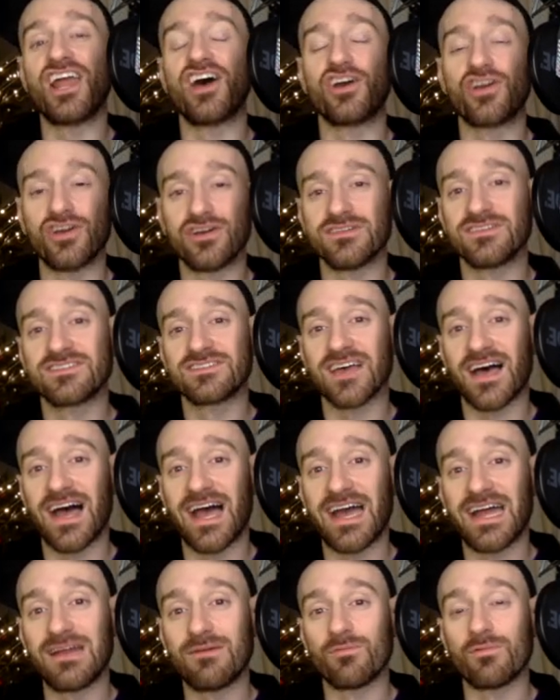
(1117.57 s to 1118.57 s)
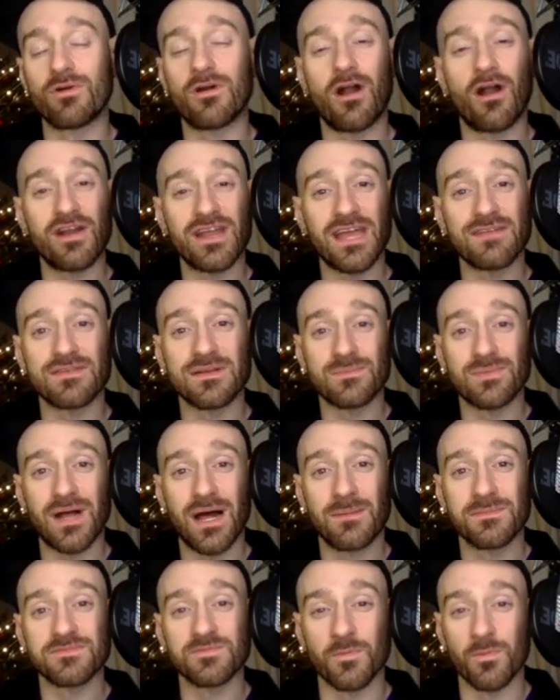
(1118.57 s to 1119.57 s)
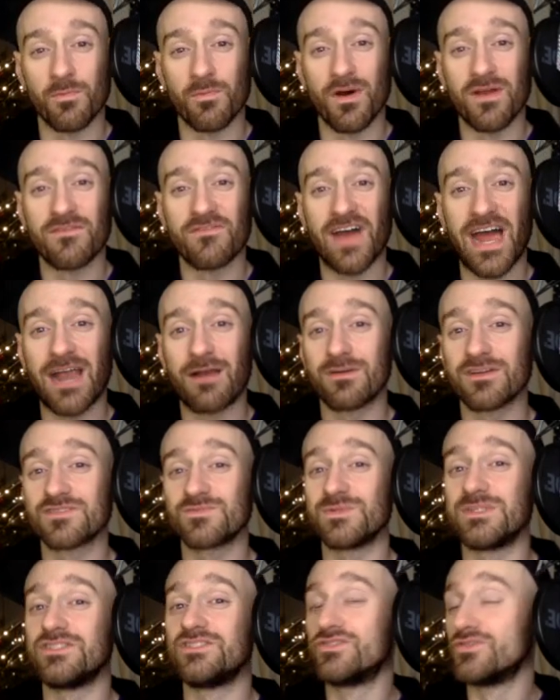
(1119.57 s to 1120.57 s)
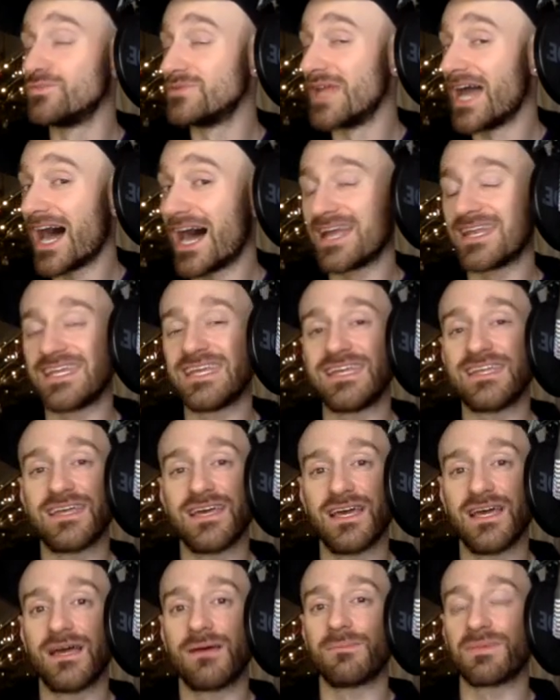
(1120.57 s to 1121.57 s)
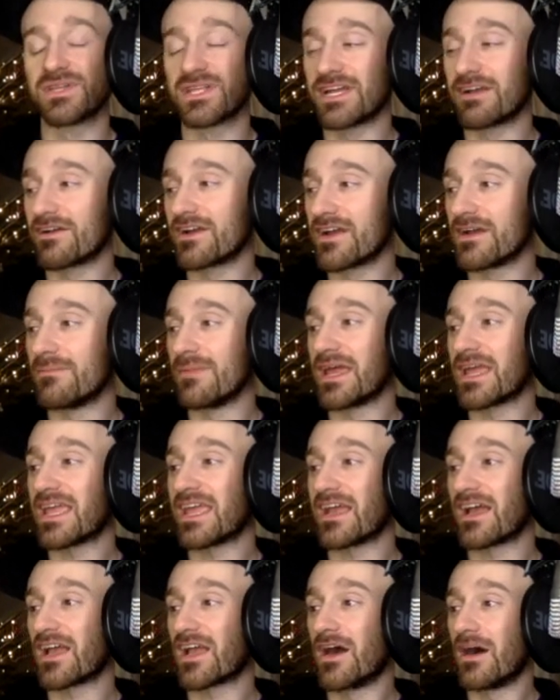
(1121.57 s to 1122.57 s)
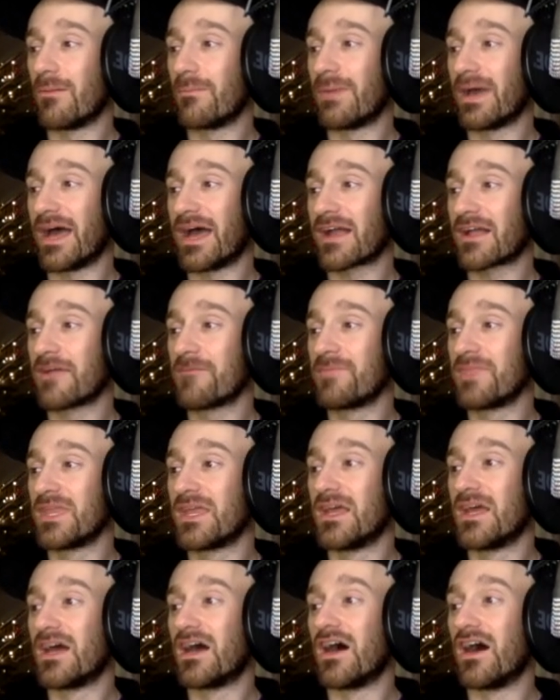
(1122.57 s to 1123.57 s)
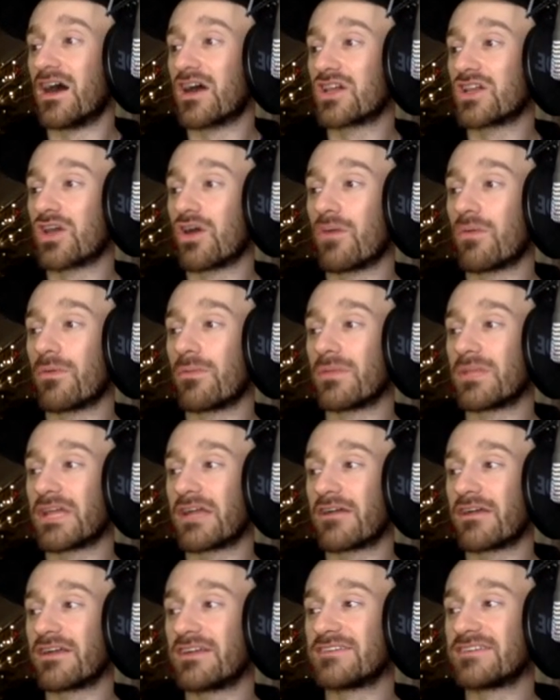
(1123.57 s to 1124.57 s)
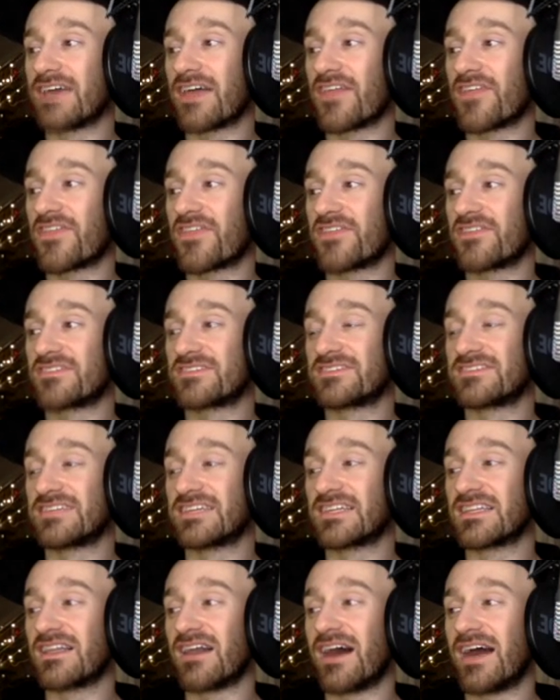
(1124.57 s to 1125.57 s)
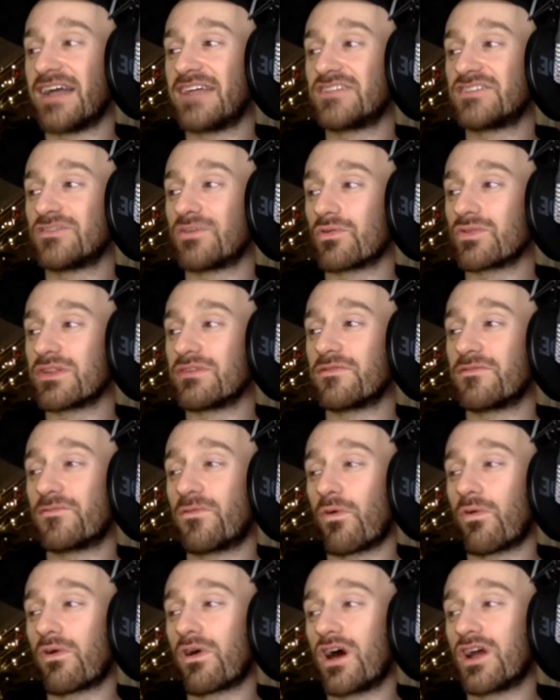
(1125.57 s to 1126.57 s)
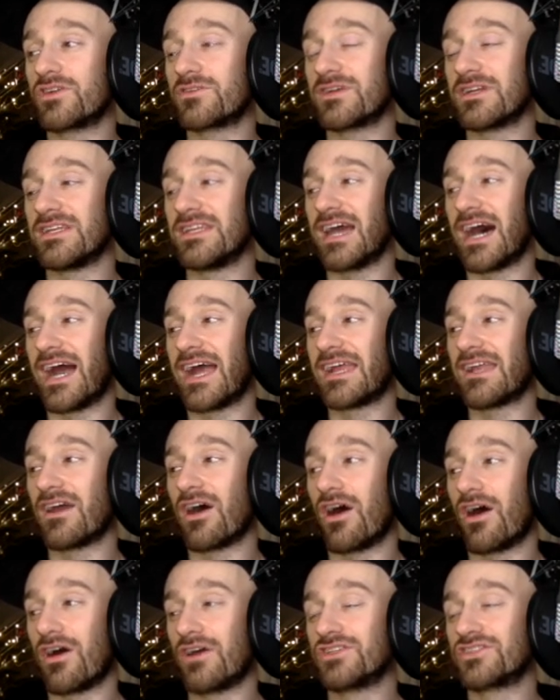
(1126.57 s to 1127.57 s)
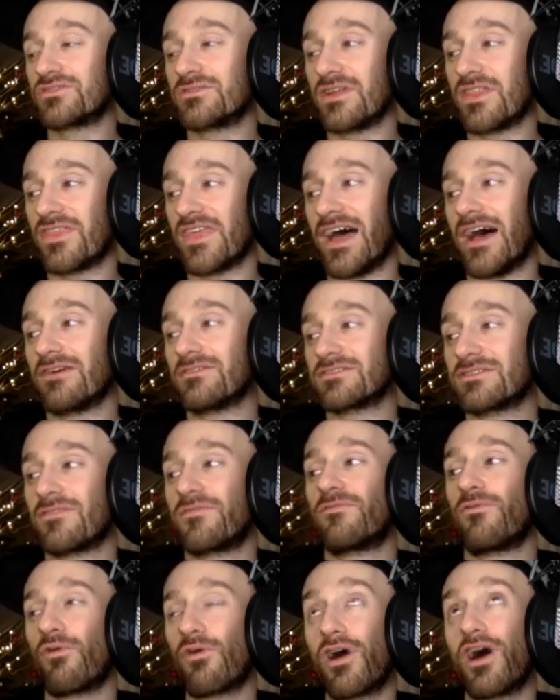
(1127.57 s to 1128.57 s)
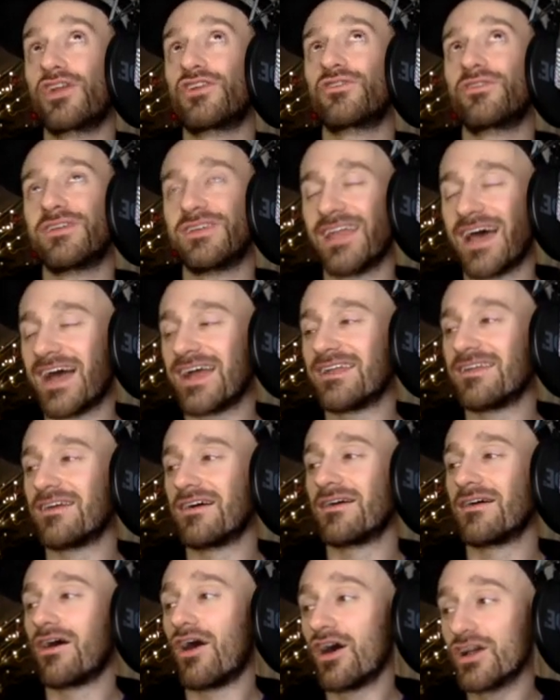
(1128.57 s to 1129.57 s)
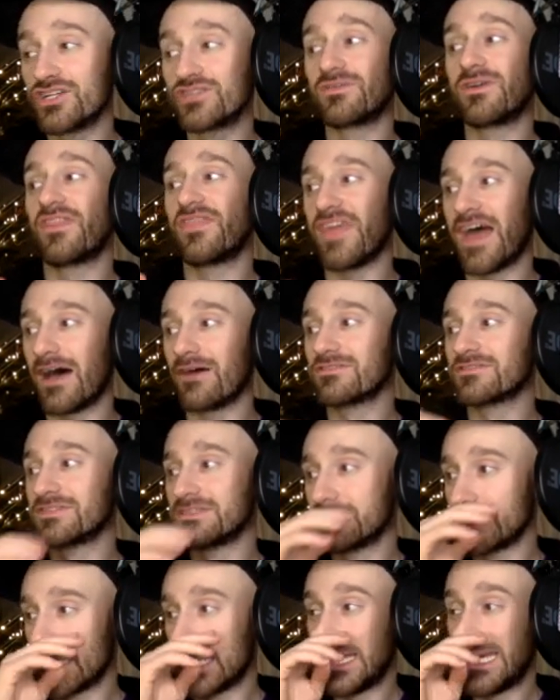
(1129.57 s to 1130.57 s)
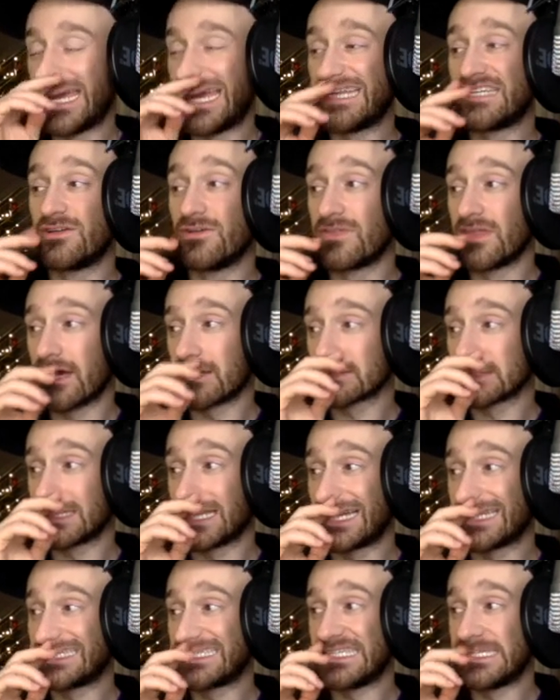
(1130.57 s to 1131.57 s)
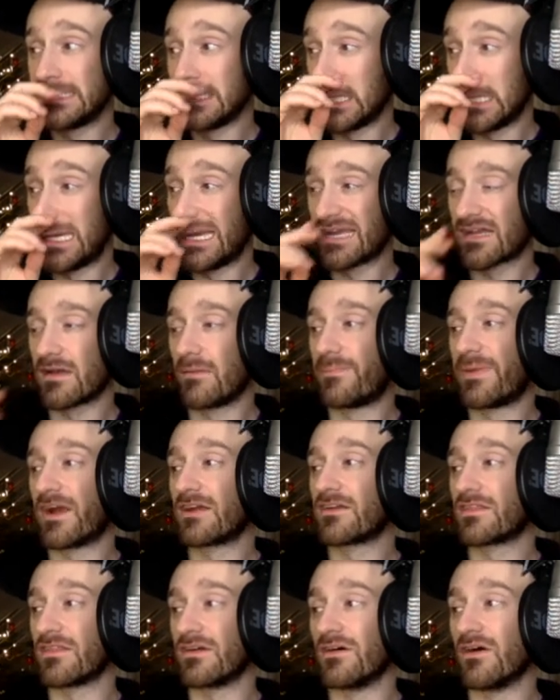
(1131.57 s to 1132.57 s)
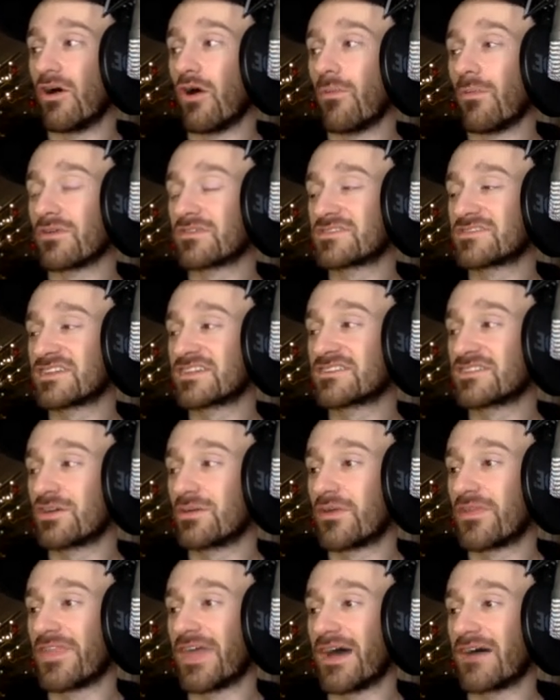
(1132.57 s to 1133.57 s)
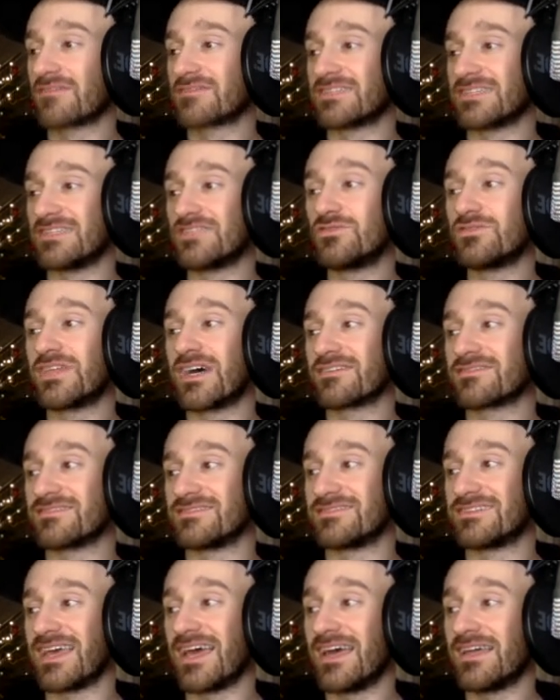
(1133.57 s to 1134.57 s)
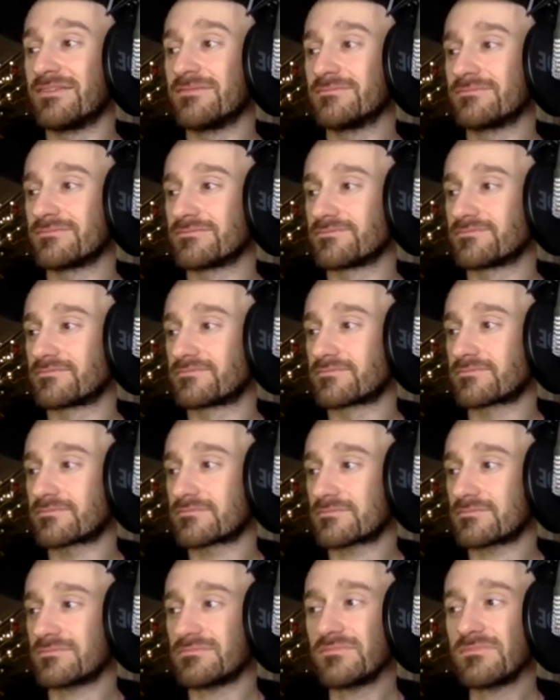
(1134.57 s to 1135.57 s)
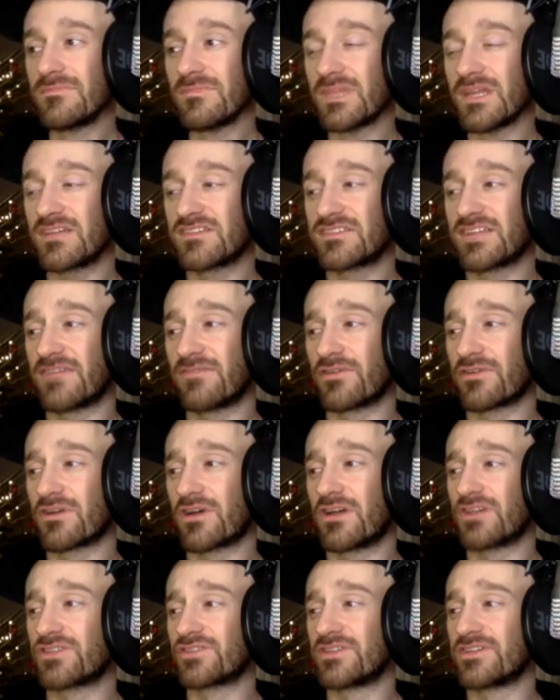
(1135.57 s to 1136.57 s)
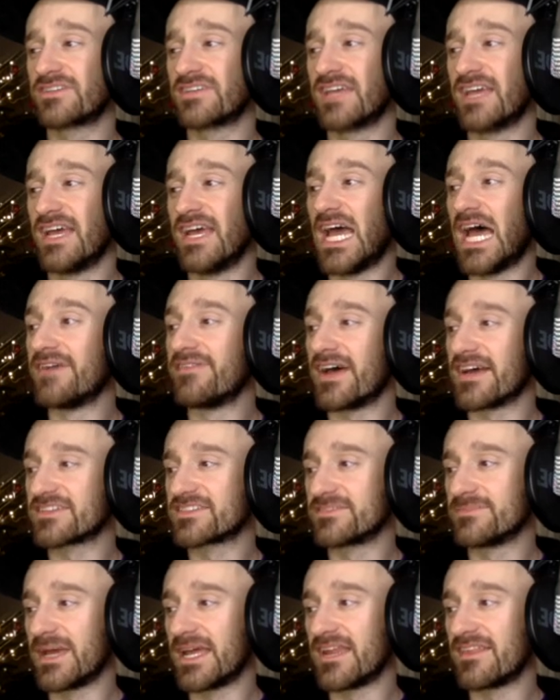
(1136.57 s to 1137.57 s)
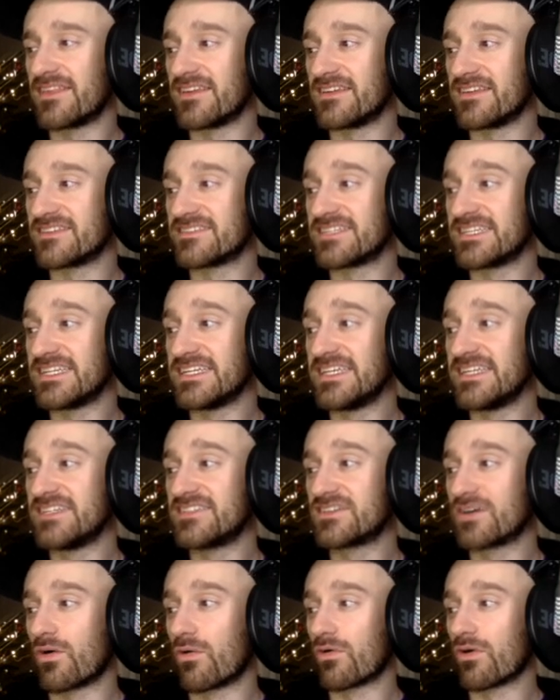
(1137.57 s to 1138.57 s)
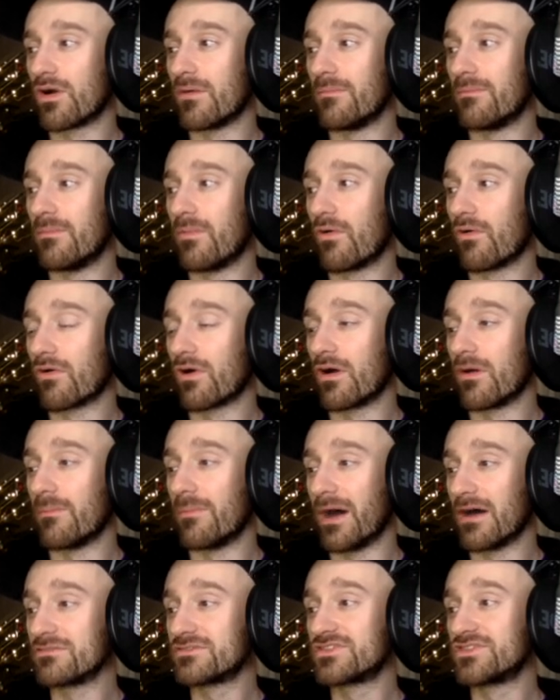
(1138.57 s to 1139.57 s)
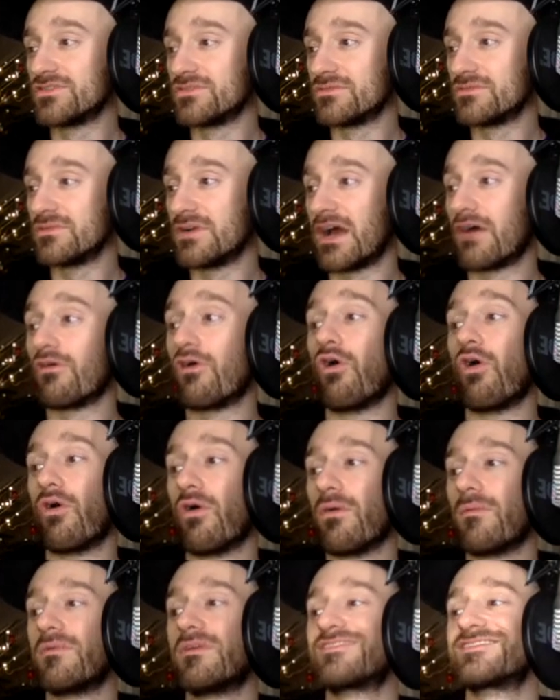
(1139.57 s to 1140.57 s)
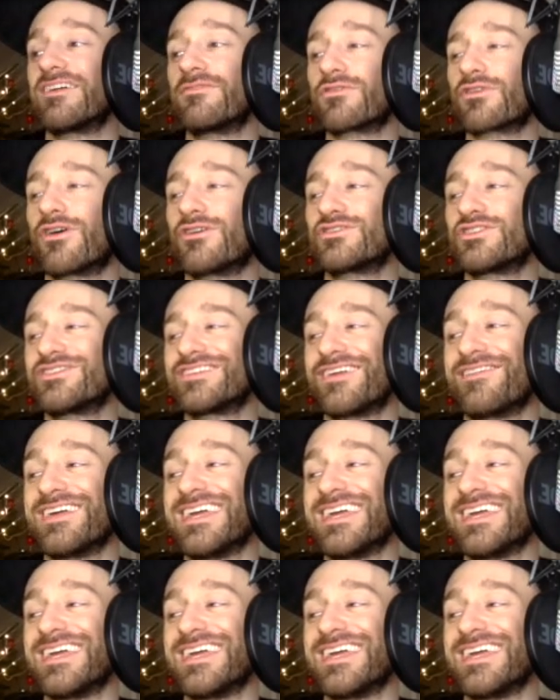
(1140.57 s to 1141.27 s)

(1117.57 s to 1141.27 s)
a good sign. We're already having problems with one virus. We do not need malaria making a comeback. Global malaria deaths declined to only 400,000 in 2019 compared to the almost 600,000 in 2010. Several countries have estimated the disease or about to. Several countries have